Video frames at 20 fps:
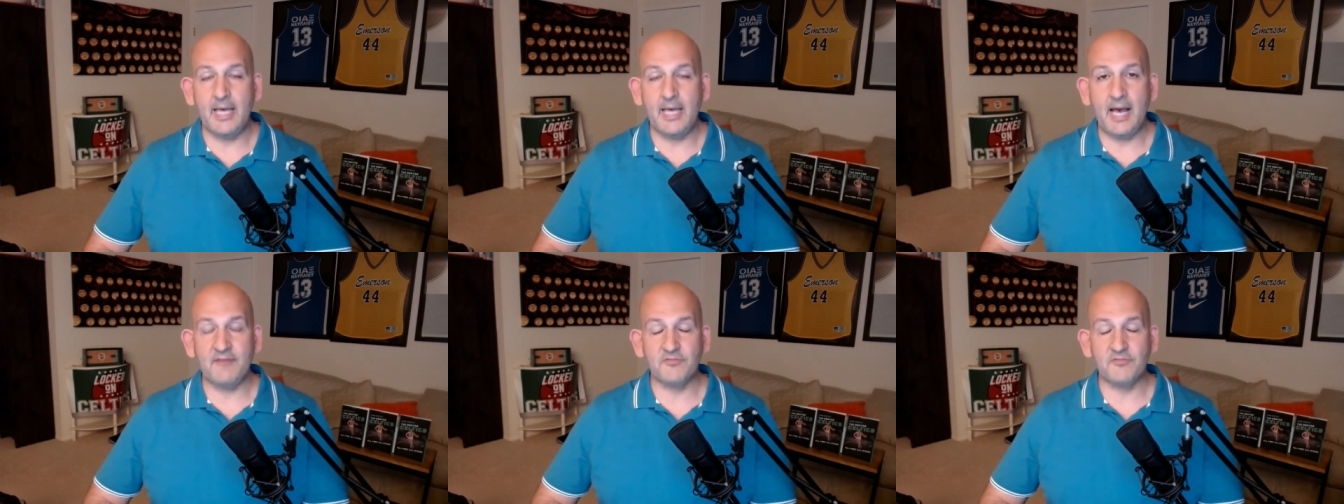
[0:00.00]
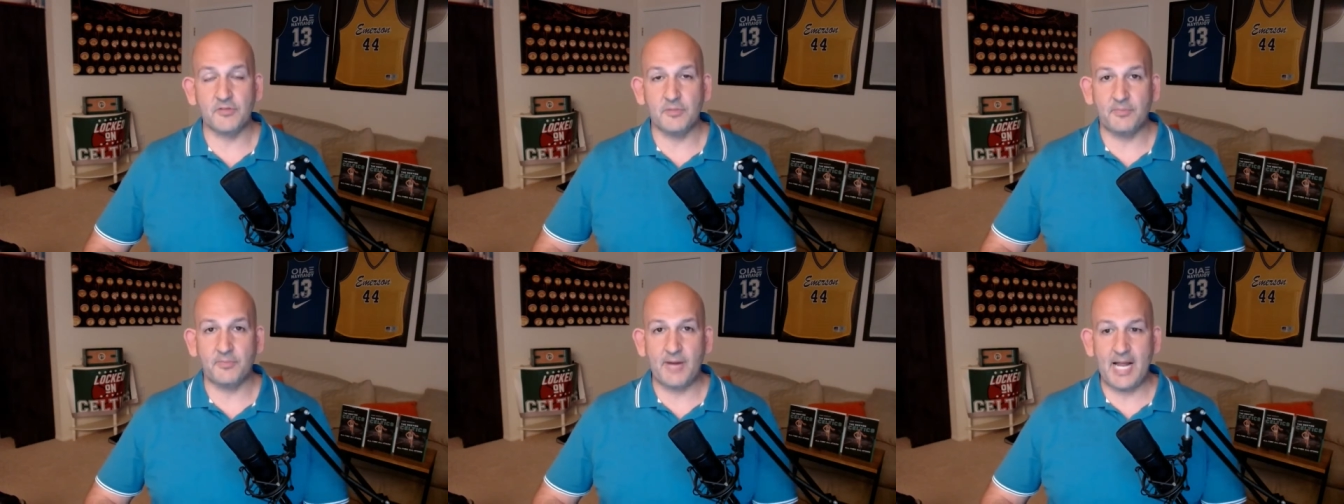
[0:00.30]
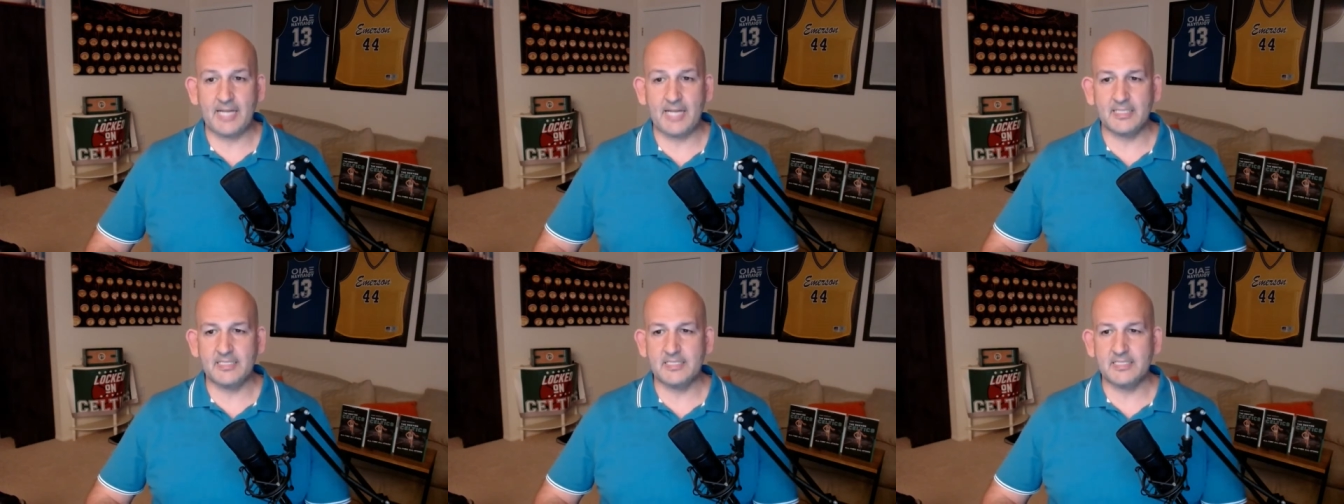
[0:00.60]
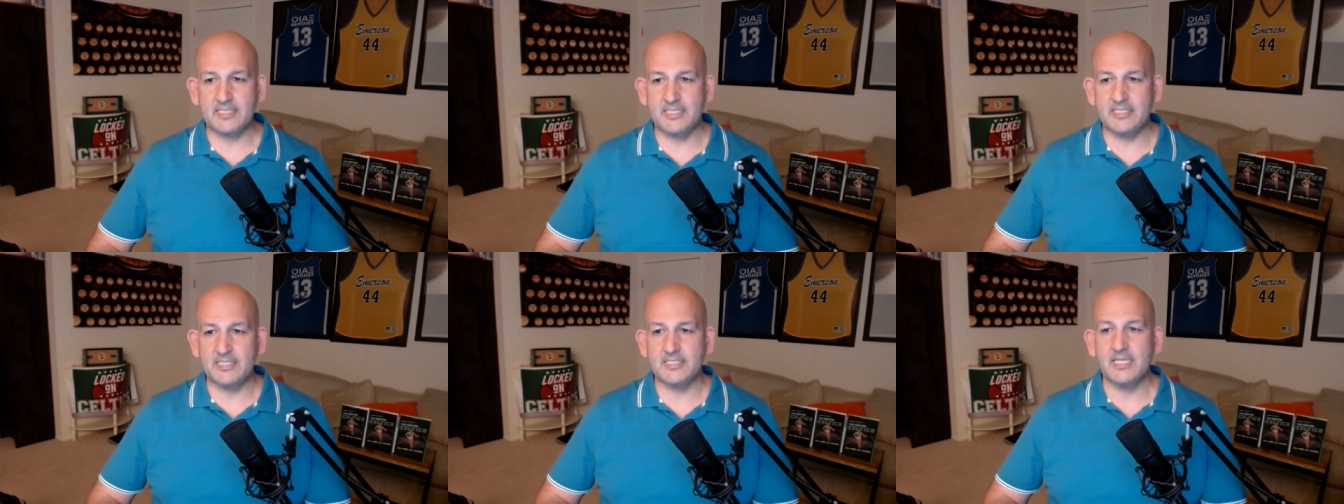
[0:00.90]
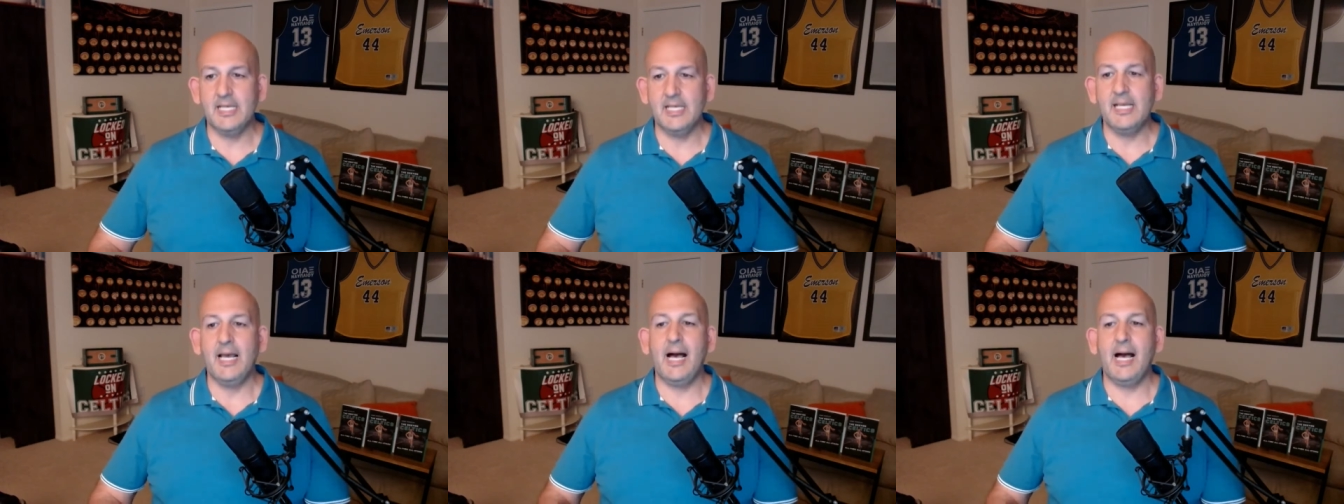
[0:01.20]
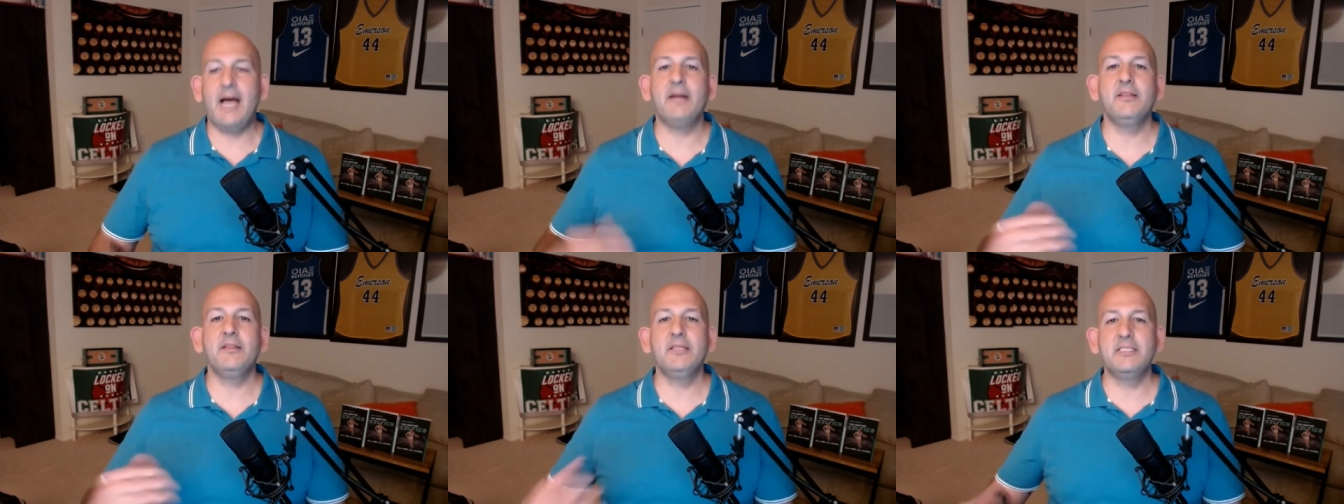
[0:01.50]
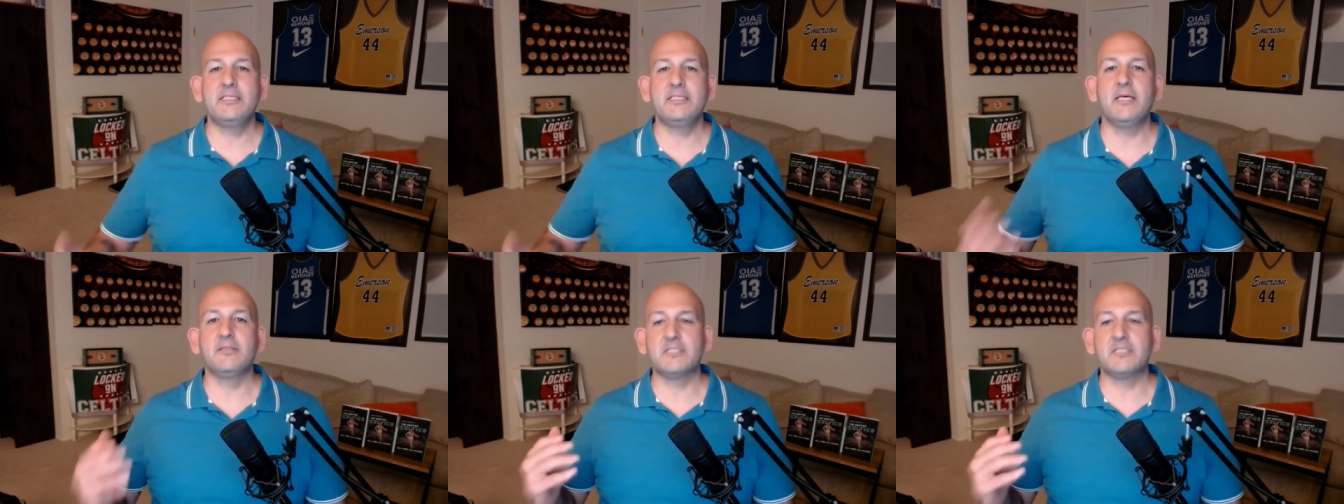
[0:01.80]
after the practice, is how did the
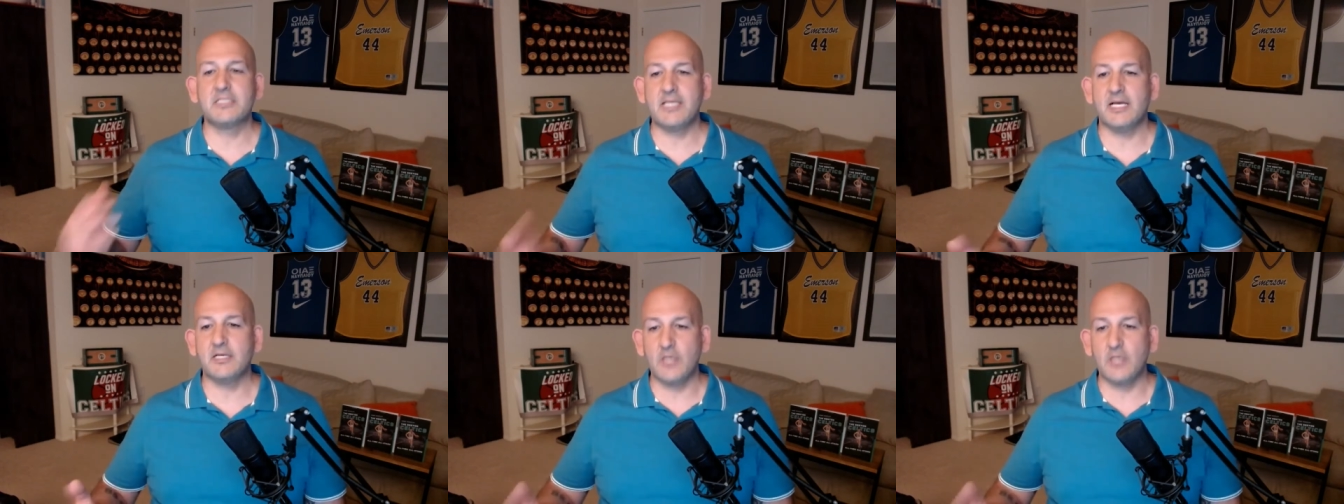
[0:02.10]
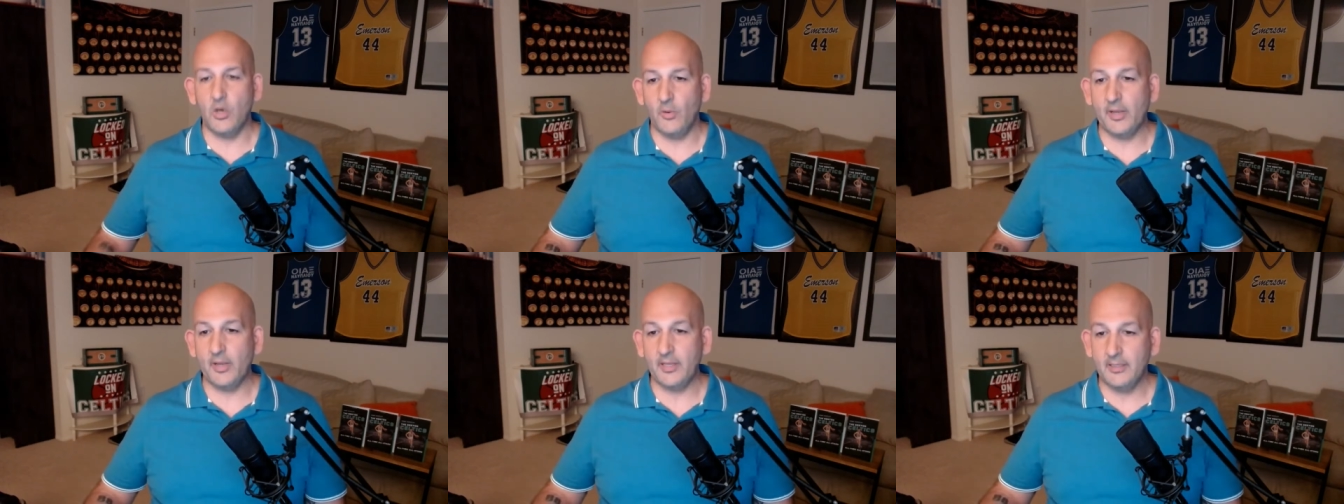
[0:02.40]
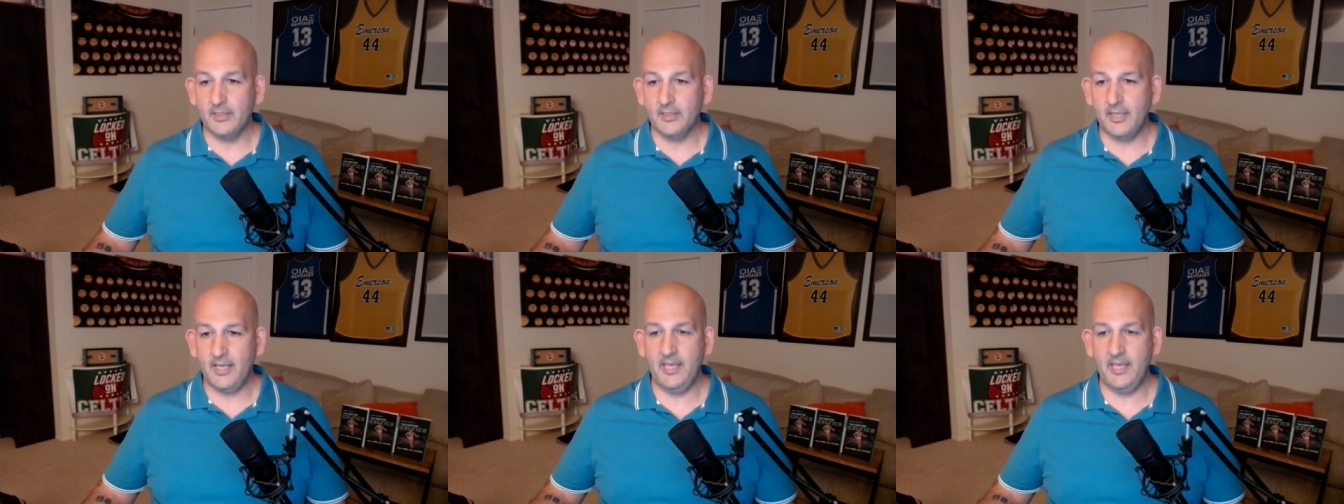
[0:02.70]
Celtics get going?